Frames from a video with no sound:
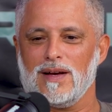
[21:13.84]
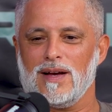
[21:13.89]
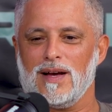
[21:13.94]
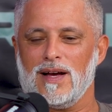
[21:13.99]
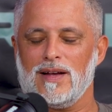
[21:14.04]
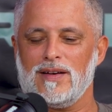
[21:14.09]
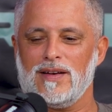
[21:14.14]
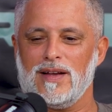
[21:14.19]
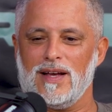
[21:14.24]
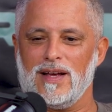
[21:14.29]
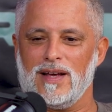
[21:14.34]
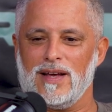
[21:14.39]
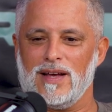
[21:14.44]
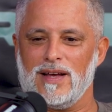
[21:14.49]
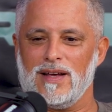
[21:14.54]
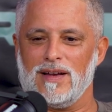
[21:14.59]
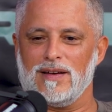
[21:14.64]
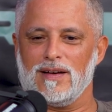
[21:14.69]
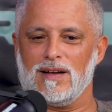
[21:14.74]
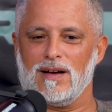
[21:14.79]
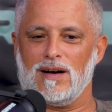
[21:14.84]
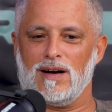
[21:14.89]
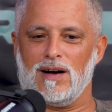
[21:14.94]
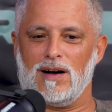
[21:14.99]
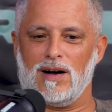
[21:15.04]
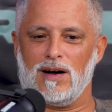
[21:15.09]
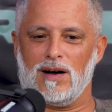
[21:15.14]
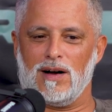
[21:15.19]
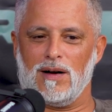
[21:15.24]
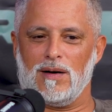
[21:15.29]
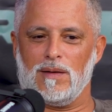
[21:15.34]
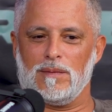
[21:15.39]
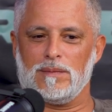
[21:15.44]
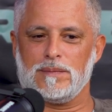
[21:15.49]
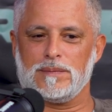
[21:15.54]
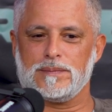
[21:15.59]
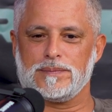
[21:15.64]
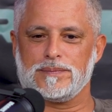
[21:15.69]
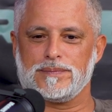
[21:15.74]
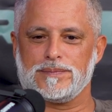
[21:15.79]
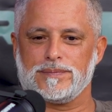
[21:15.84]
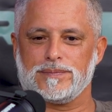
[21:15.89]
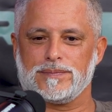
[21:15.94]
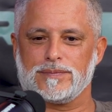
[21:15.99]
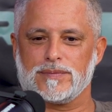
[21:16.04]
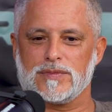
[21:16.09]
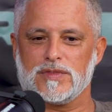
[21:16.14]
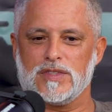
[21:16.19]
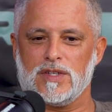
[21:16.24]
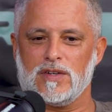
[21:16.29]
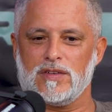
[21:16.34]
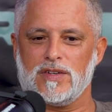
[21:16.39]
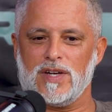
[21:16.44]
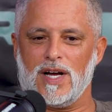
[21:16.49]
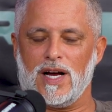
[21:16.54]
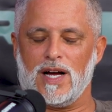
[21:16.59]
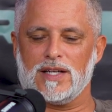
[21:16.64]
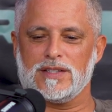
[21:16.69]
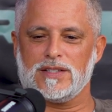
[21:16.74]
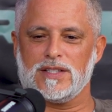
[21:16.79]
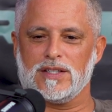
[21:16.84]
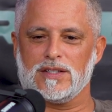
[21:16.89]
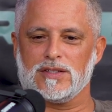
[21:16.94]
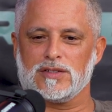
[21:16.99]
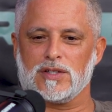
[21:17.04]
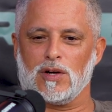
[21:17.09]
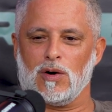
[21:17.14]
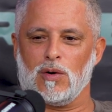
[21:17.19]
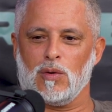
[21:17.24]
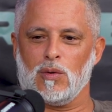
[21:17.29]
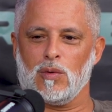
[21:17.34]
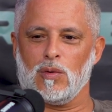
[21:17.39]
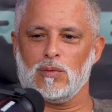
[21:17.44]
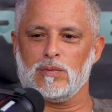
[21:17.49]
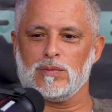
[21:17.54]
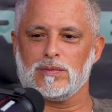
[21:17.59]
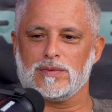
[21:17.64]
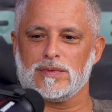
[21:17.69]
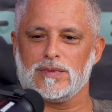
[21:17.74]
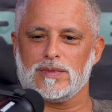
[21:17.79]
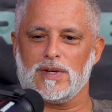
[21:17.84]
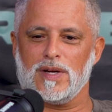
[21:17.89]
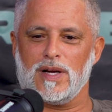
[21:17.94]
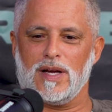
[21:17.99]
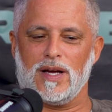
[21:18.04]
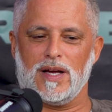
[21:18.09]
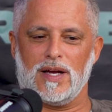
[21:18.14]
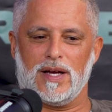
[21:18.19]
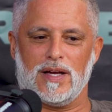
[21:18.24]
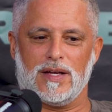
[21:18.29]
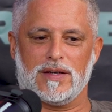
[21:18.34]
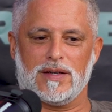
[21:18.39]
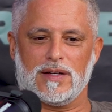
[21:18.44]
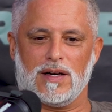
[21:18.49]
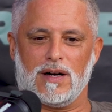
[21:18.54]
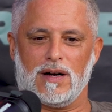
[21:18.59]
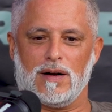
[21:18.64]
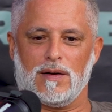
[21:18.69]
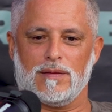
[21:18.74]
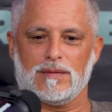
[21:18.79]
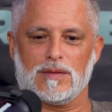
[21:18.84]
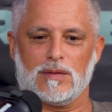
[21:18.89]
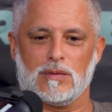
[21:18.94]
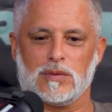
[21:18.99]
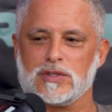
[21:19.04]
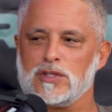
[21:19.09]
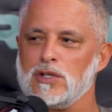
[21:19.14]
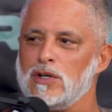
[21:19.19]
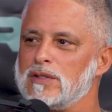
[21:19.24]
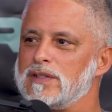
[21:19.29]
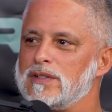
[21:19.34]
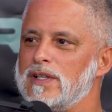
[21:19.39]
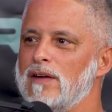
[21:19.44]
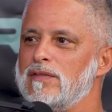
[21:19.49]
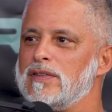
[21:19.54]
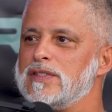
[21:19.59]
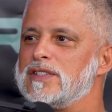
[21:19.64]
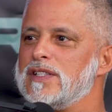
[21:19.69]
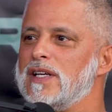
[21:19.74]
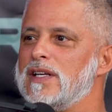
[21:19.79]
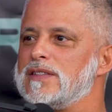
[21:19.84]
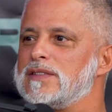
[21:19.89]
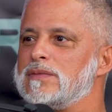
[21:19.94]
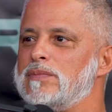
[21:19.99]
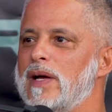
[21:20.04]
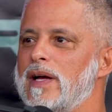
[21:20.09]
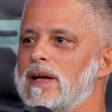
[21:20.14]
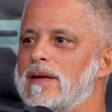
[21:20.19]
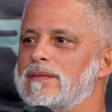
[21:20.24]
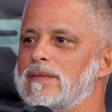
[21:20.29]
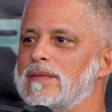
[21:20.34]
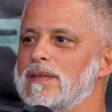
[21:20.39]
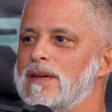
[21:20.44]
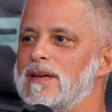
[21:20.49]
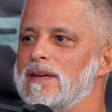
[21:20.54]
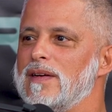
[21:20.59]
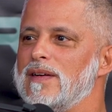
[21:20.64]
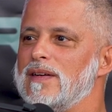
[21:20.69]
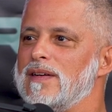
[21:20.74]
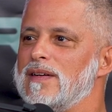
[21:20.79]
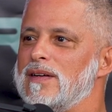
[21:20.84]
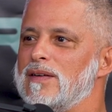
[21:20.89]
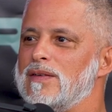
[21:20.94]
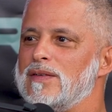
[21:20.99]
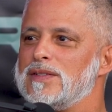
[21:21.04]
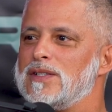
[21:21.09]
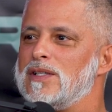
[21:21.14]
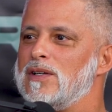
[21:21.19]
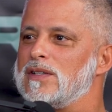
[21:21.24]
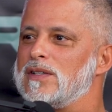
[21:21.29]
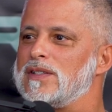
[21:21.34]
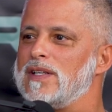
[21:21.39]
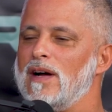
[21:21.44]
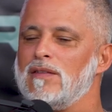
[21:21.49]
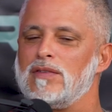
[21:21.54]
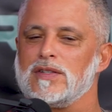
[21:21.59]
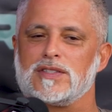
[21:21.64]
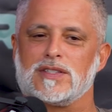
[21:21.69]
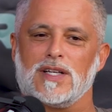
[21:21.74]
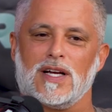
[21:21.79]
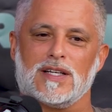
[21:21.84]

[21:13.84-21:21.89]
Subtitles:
And then, 9 years old, and was hooked ever since, man. Was hooked ever since.